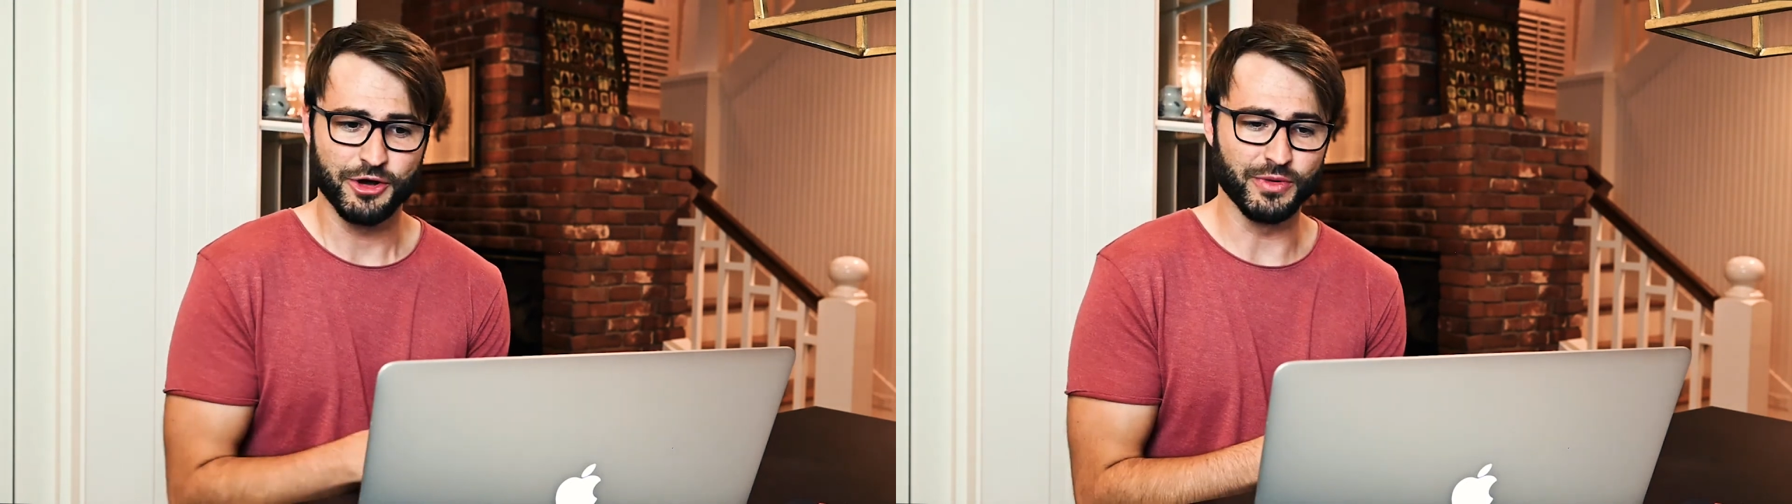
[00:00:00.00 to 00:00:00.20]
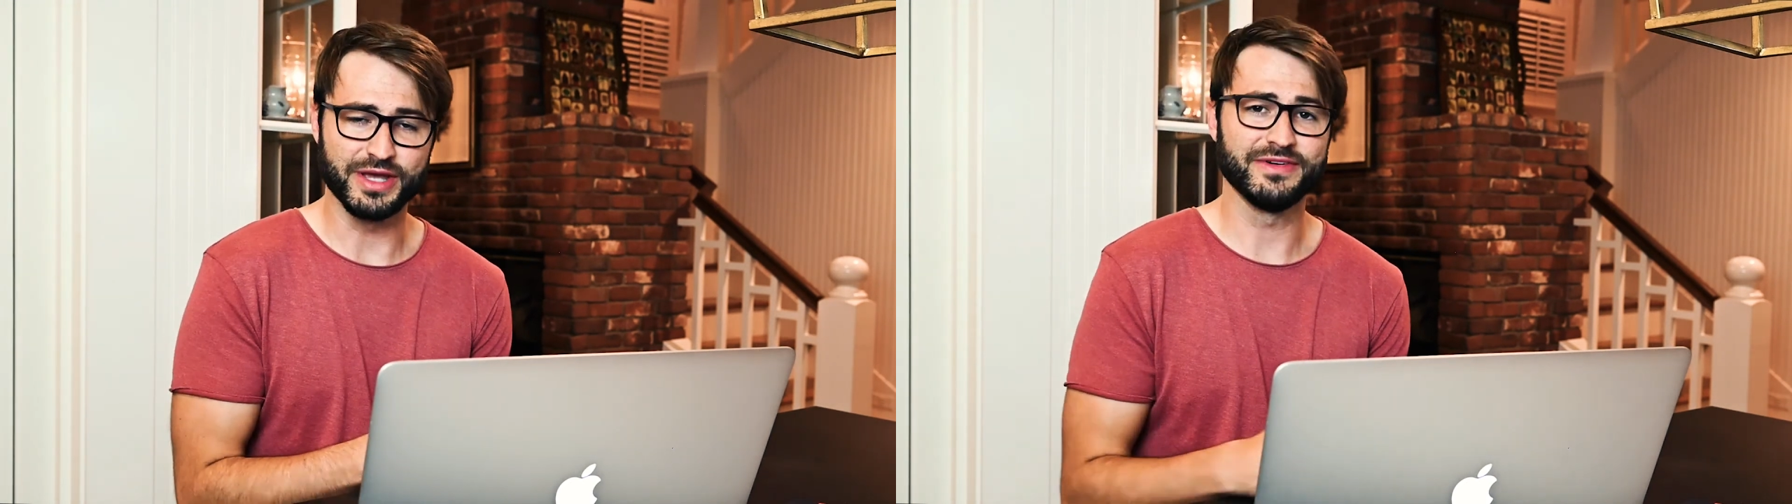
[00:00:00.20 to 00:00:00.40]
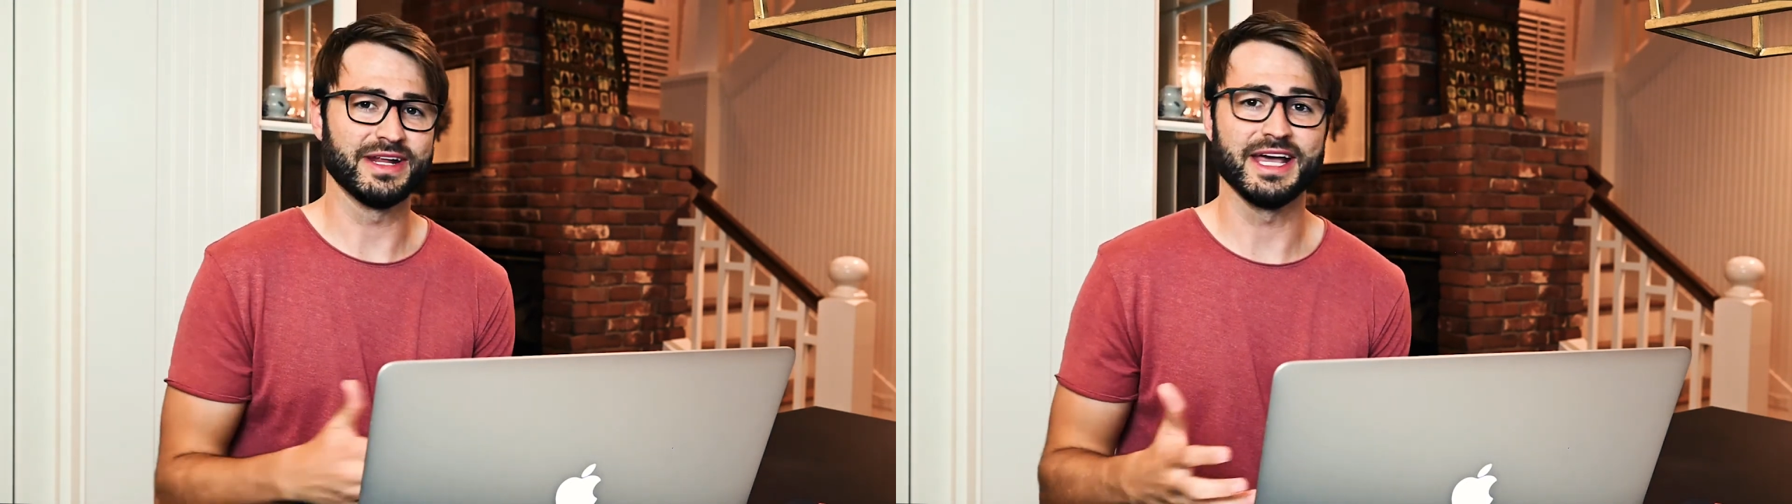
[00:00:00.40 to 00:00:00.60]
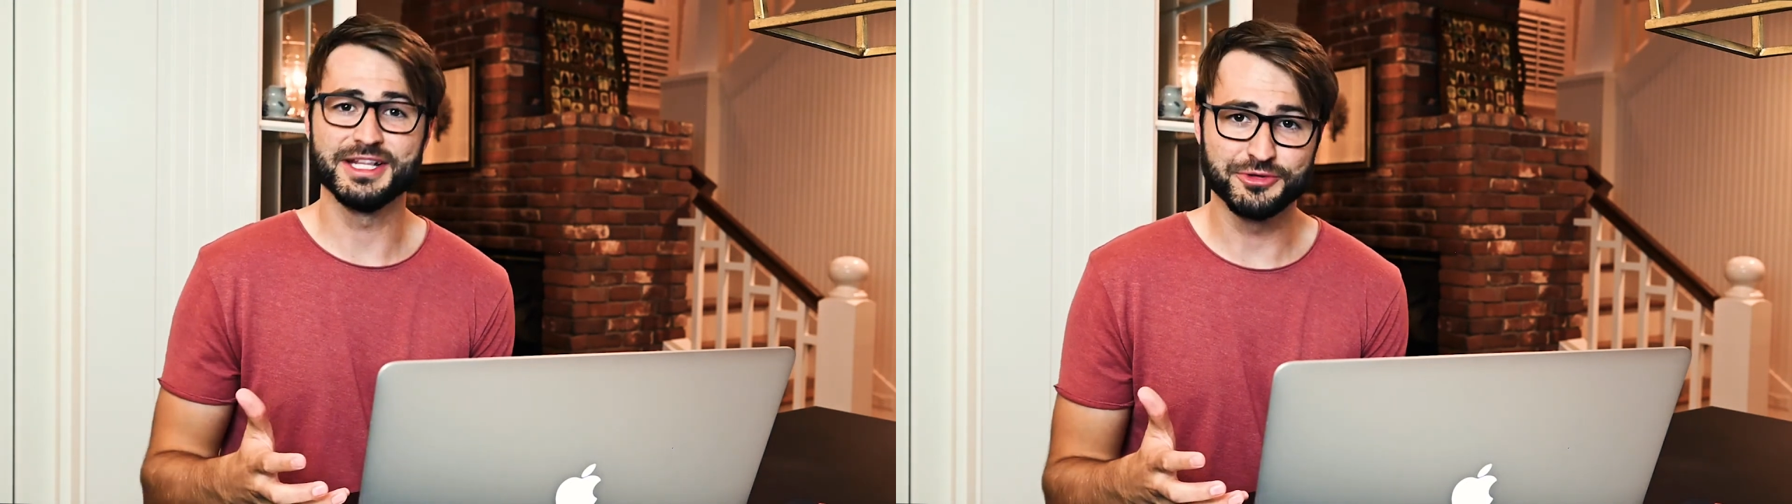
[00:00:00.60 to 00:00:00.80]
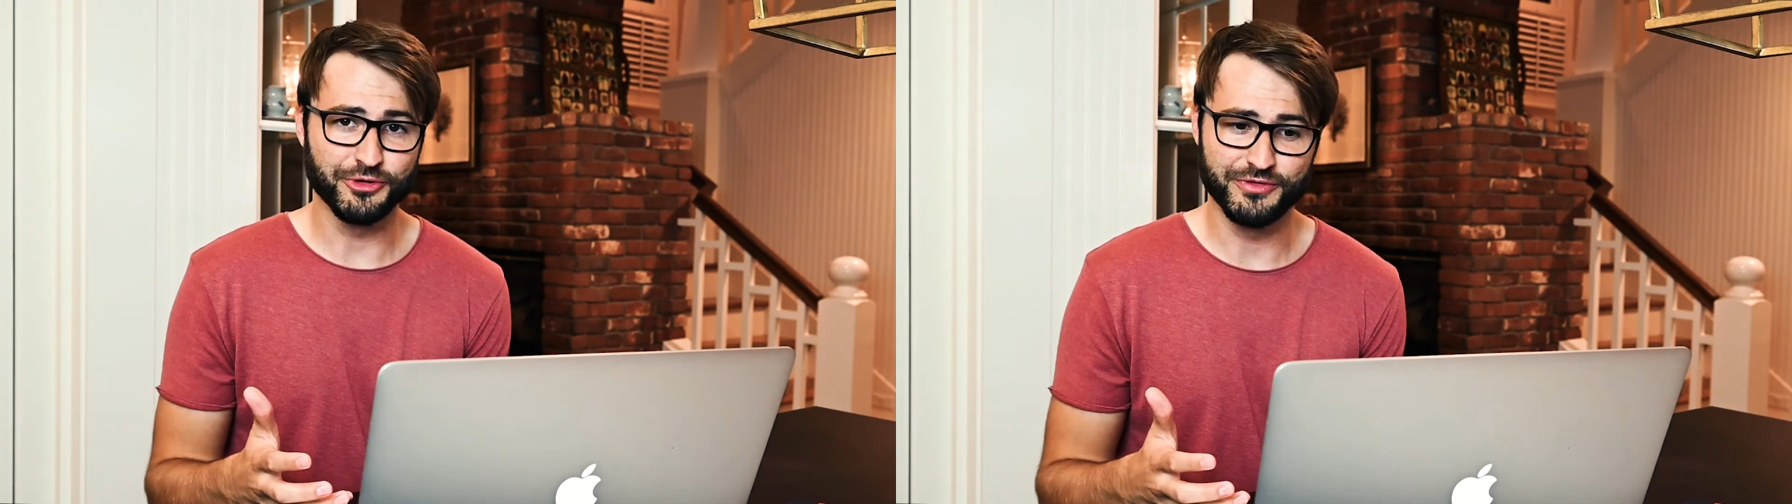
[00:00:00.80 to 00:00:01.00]
or even
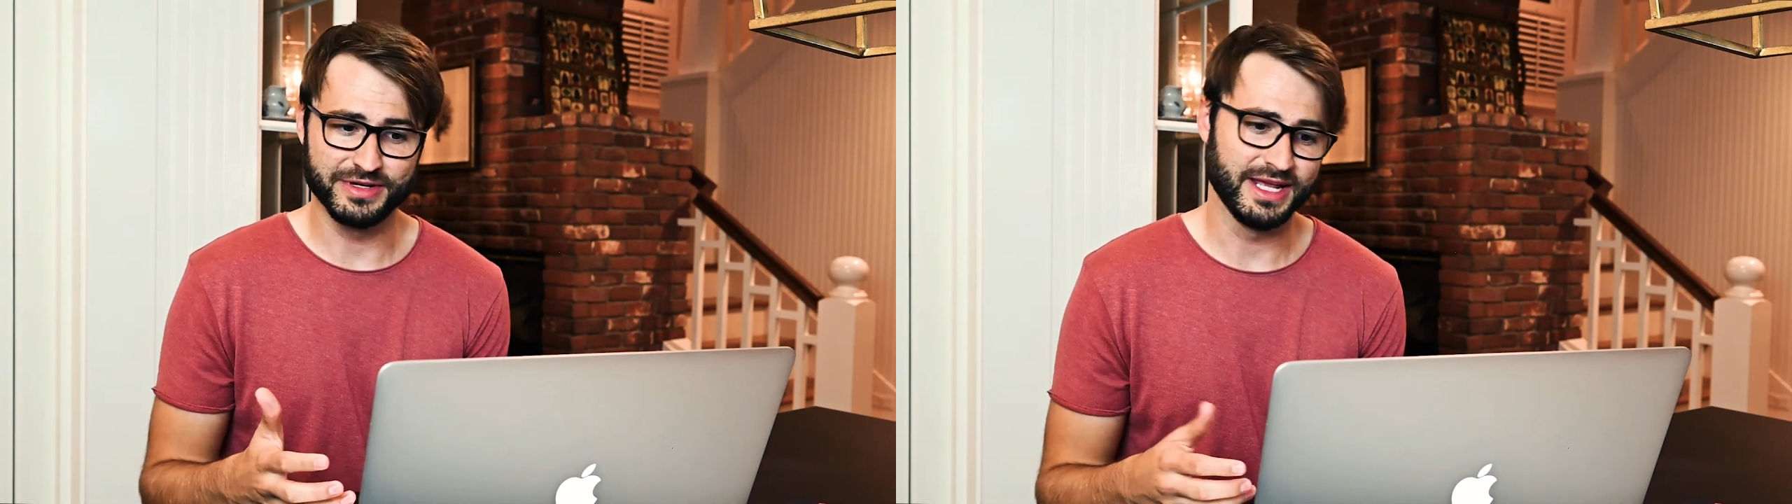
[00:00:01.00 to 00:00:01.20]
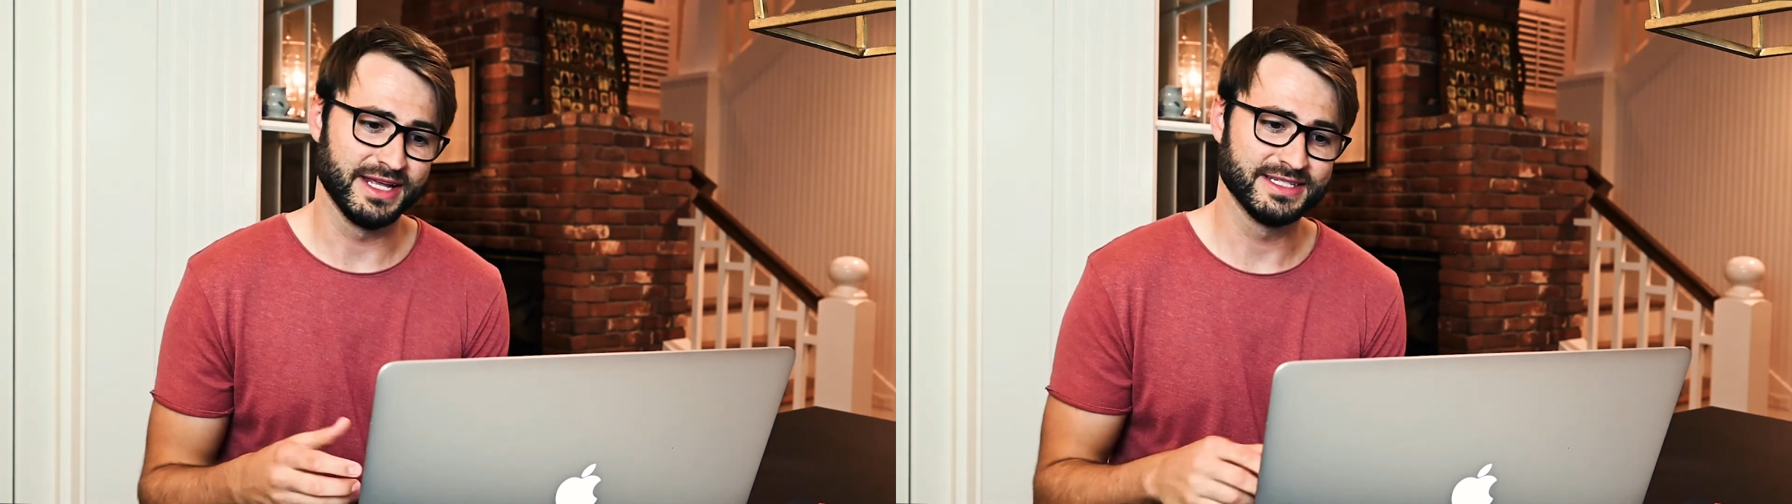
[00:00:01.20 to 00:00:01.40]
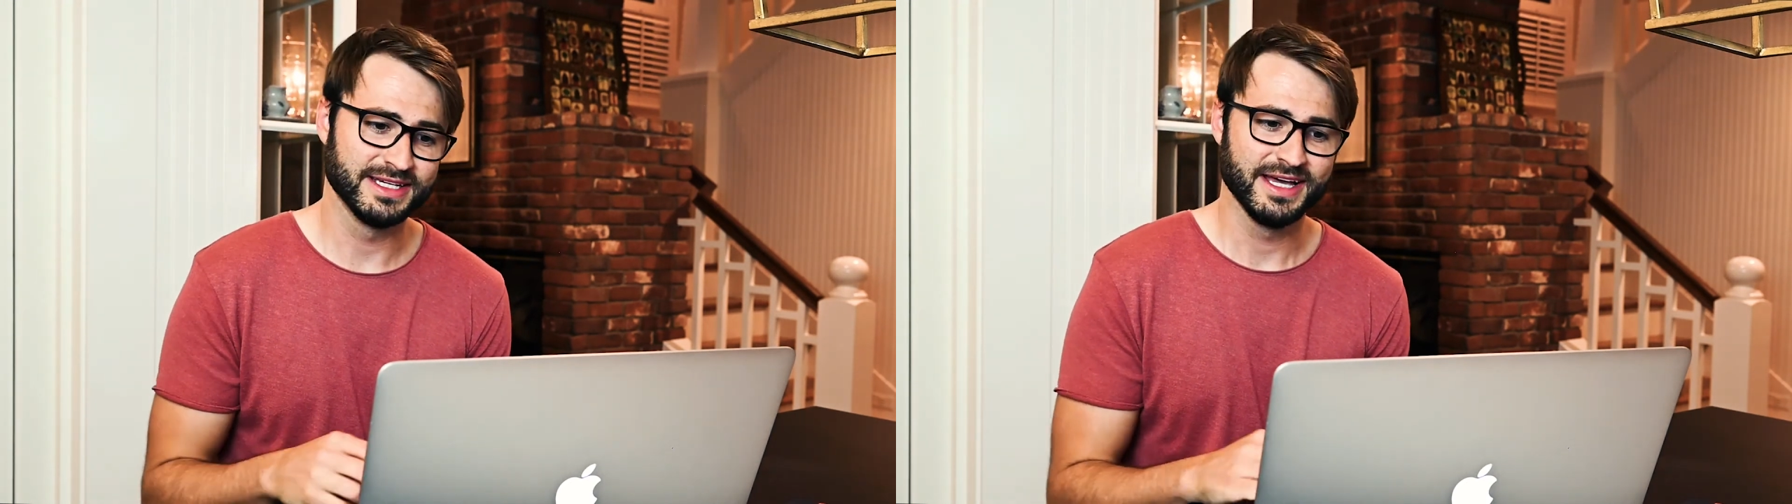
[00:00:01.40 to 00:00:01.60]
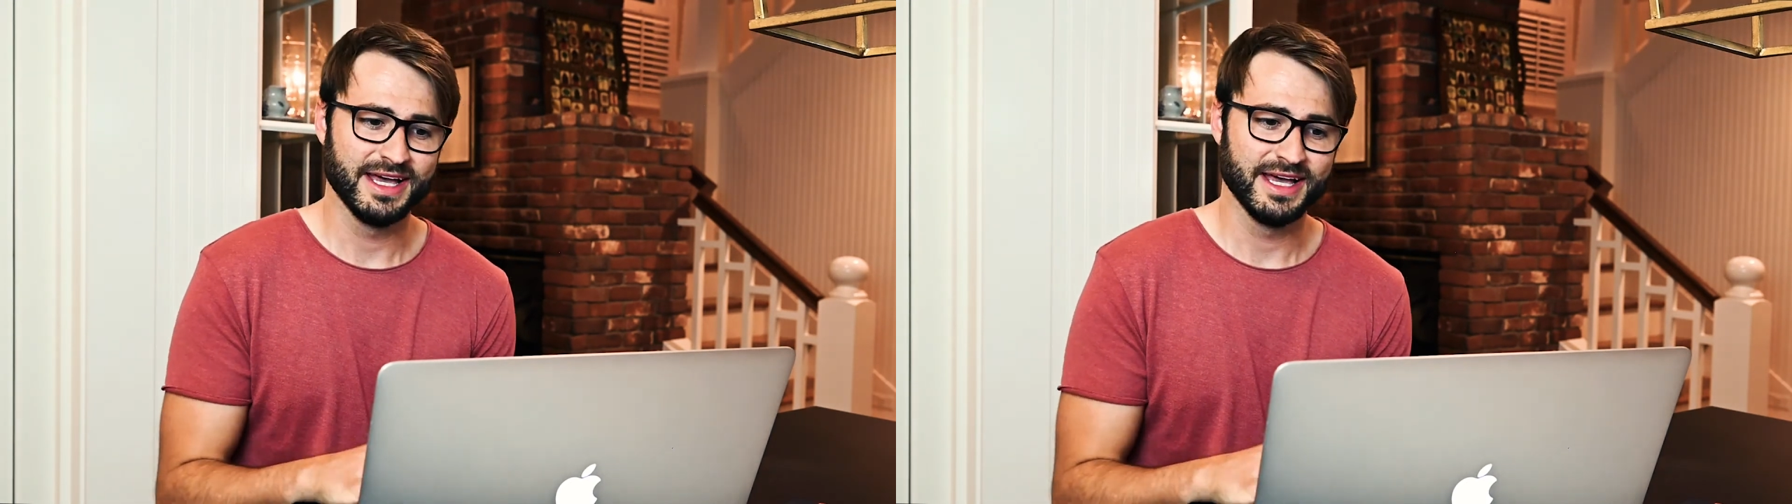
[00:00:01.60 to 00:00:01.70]
end off an edit.